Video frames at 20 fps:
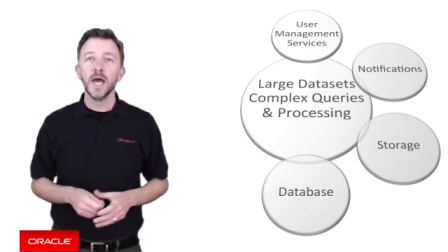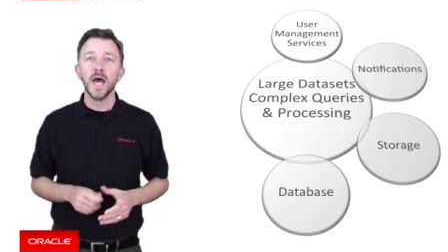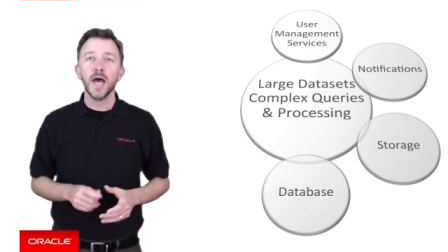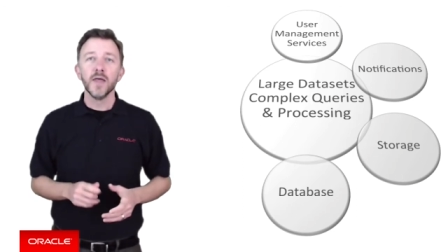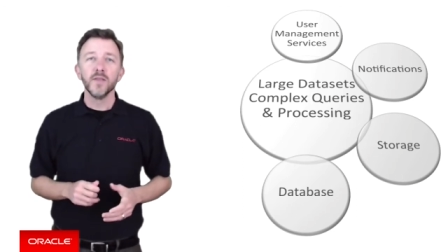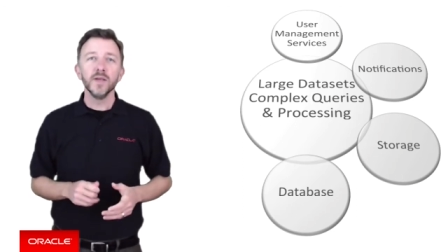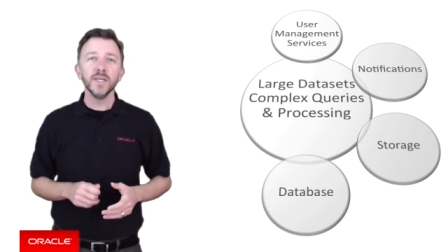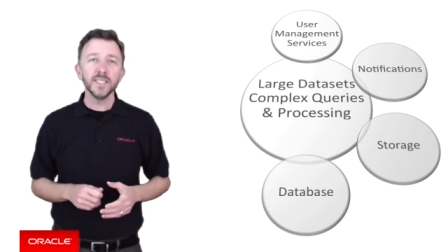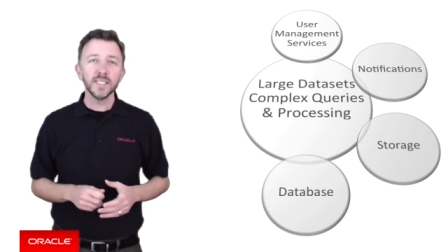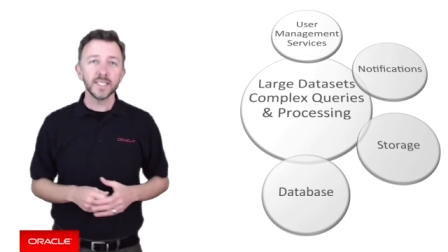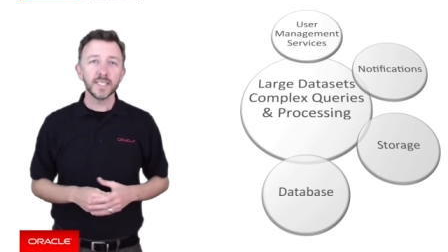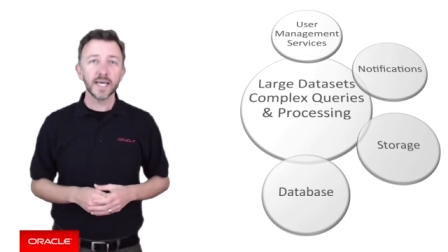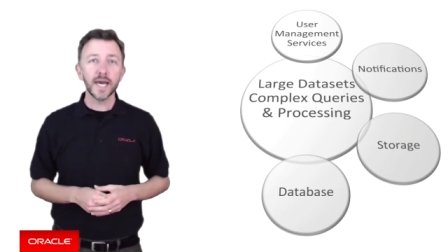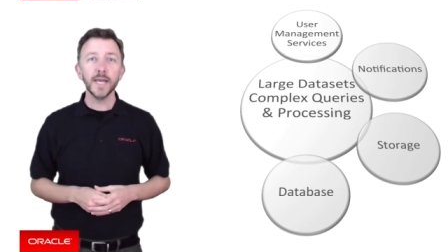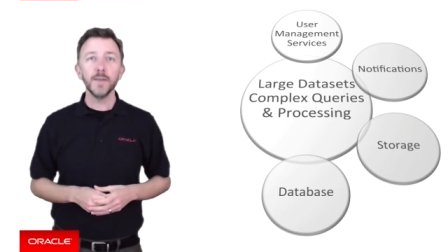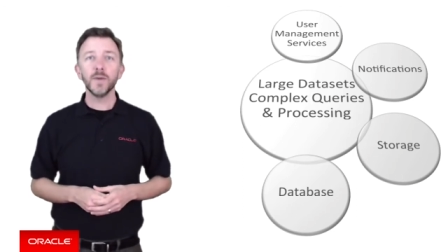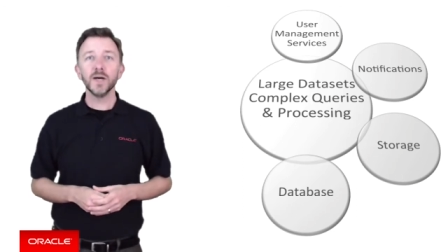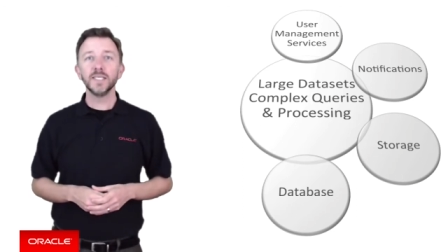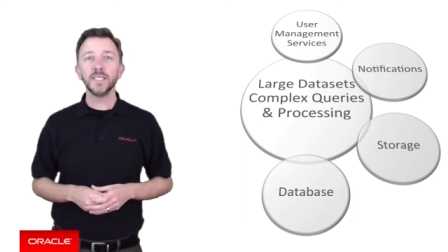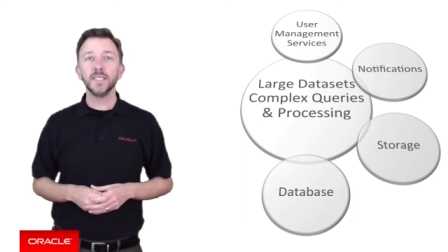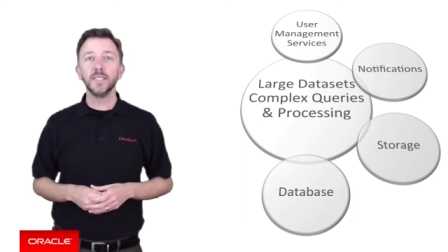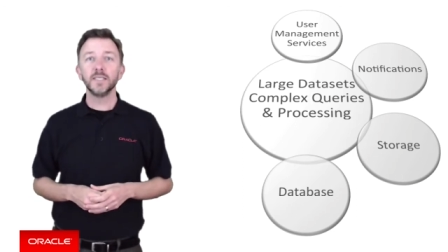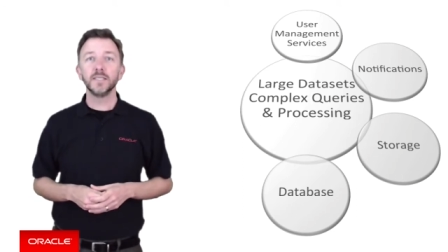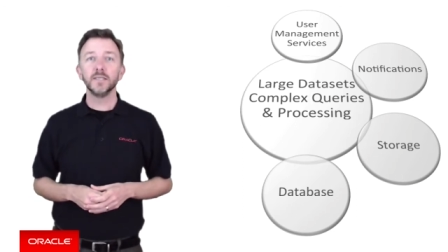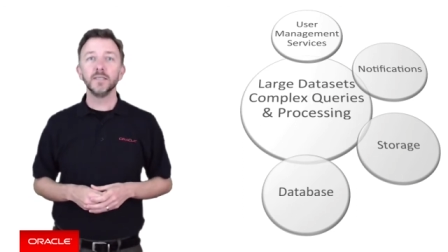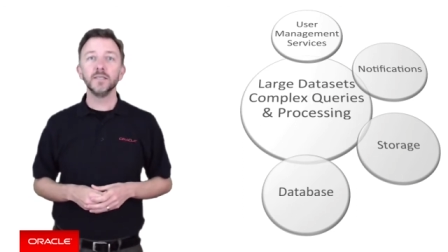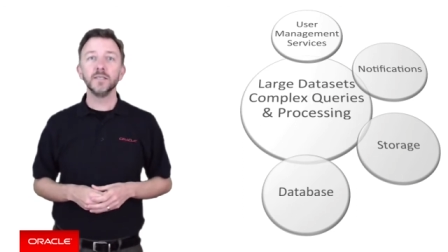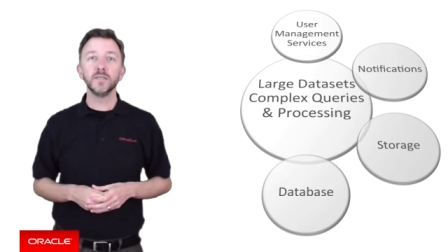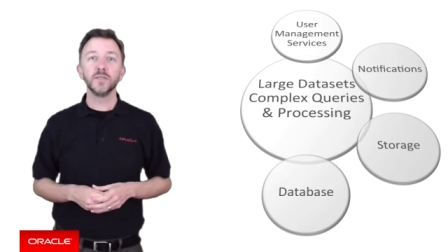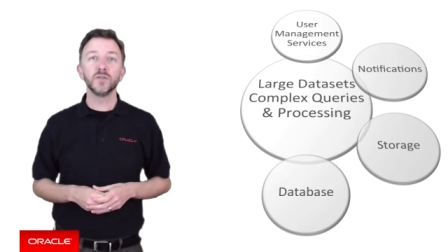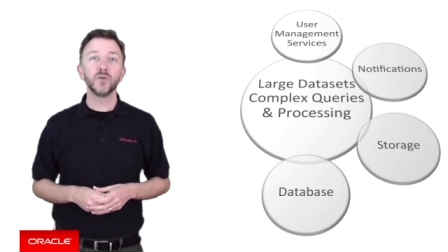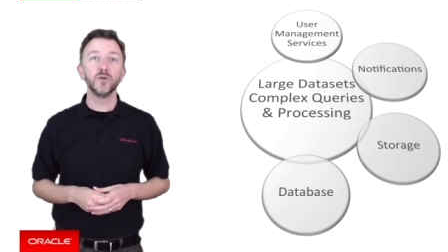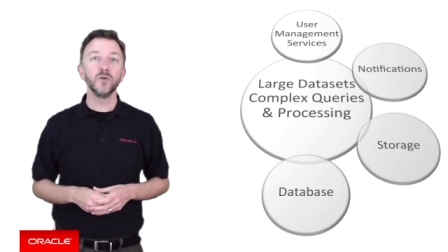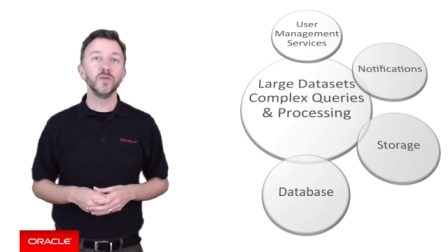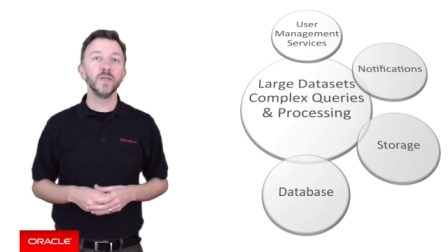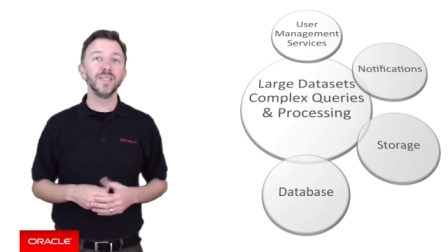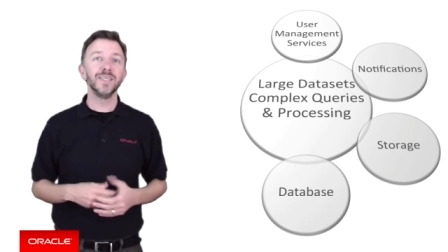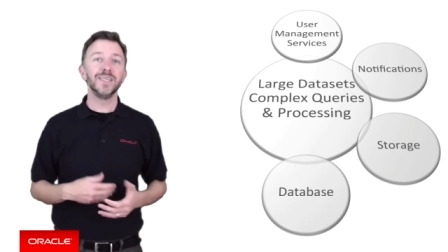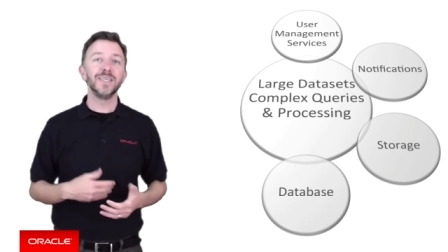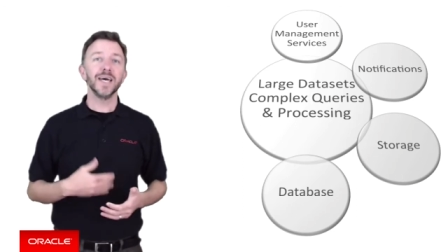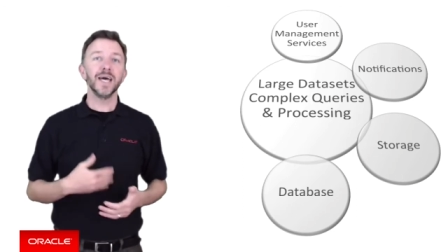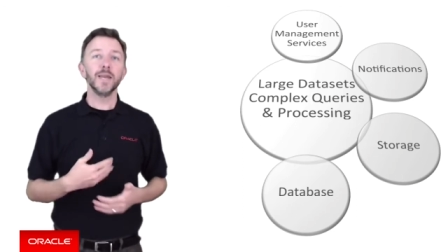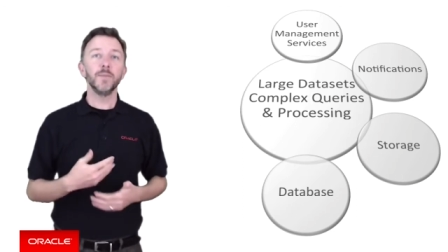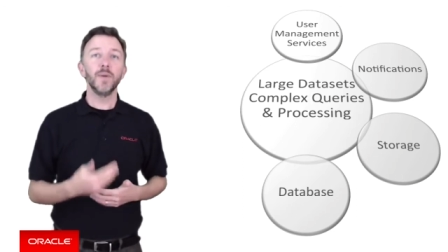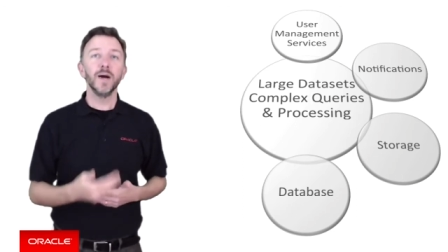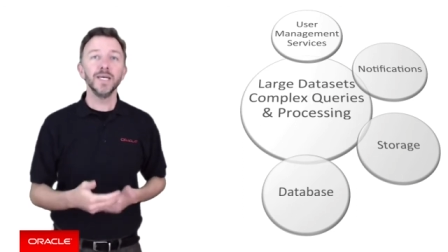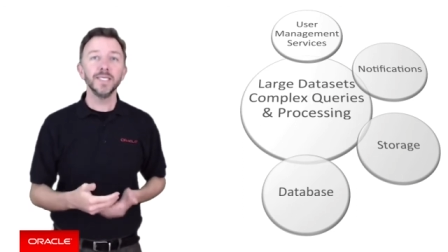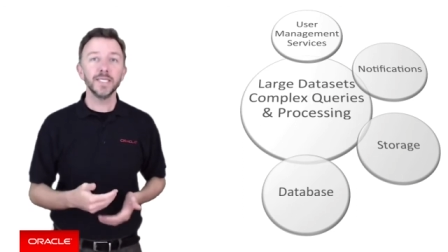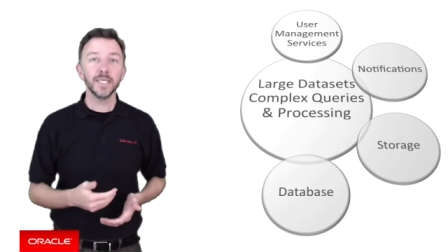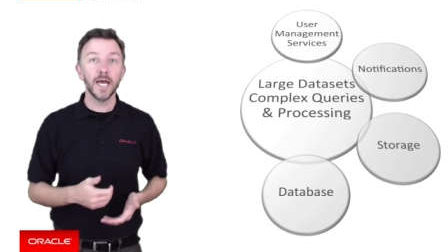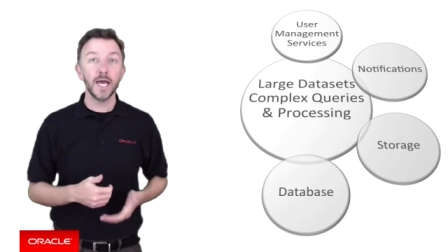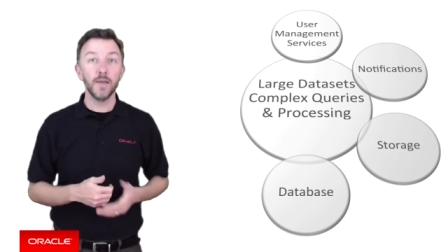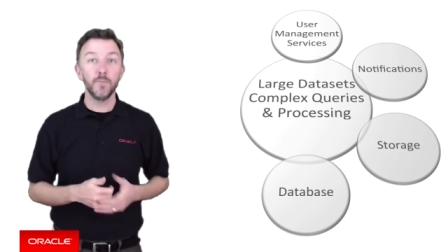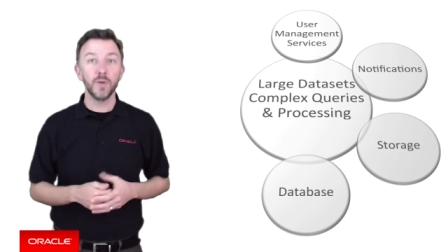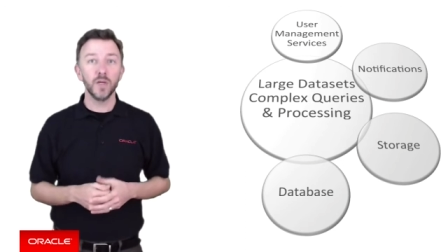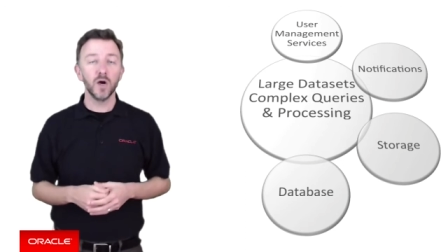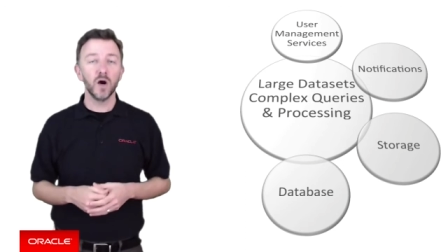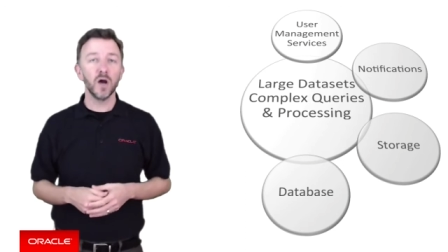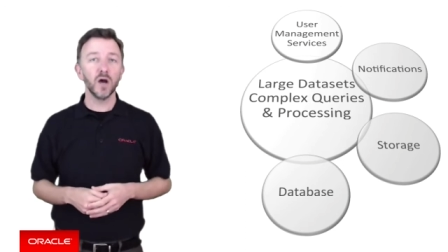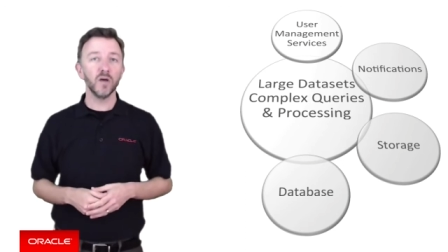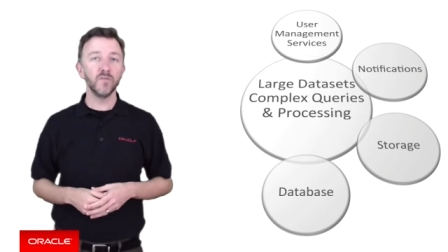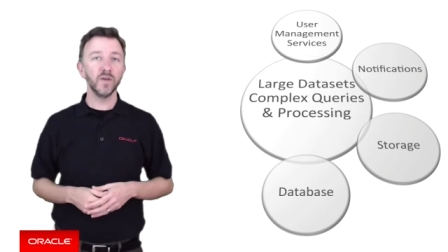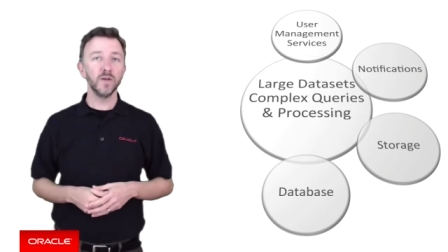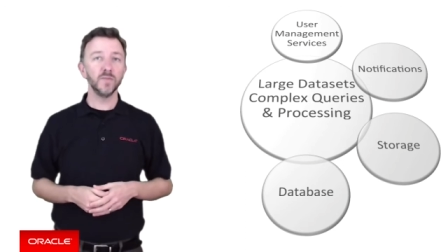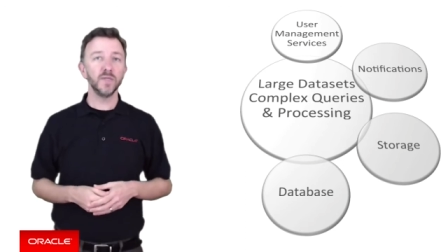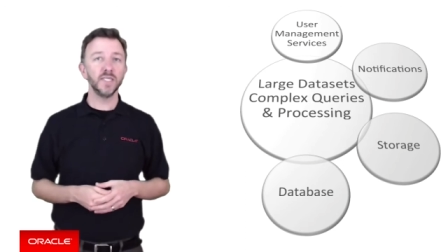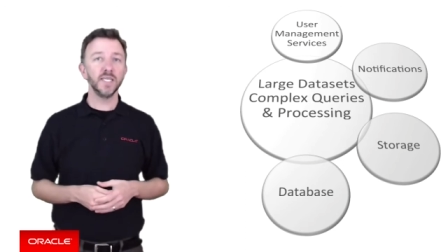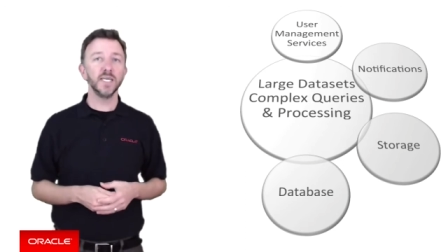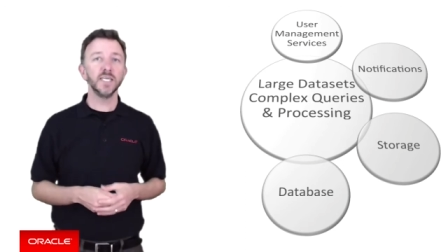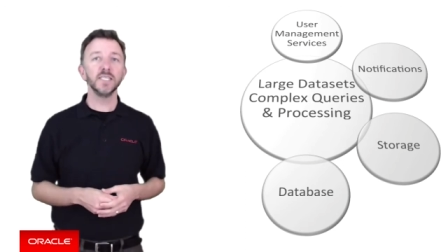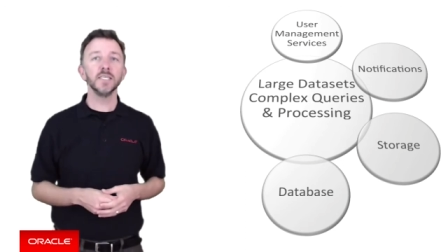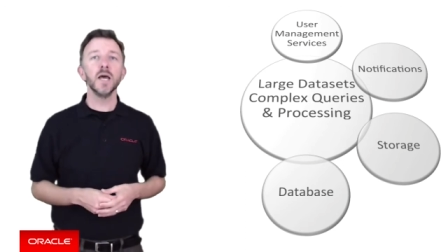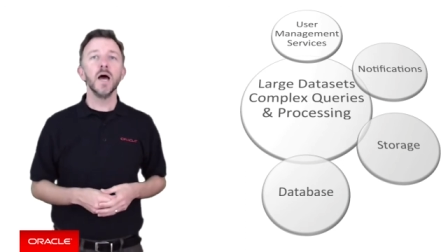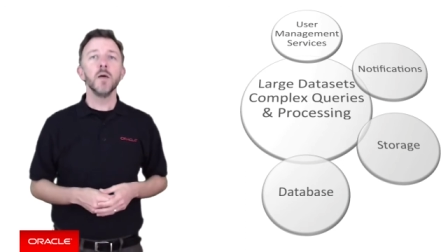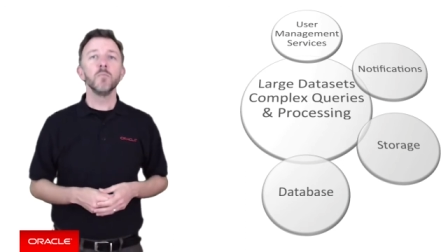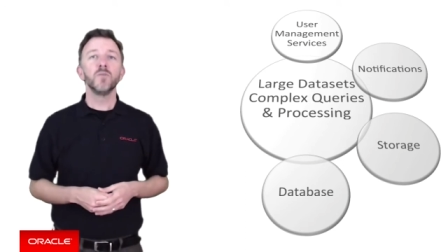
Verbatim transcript: This database instance through the Database API of MCS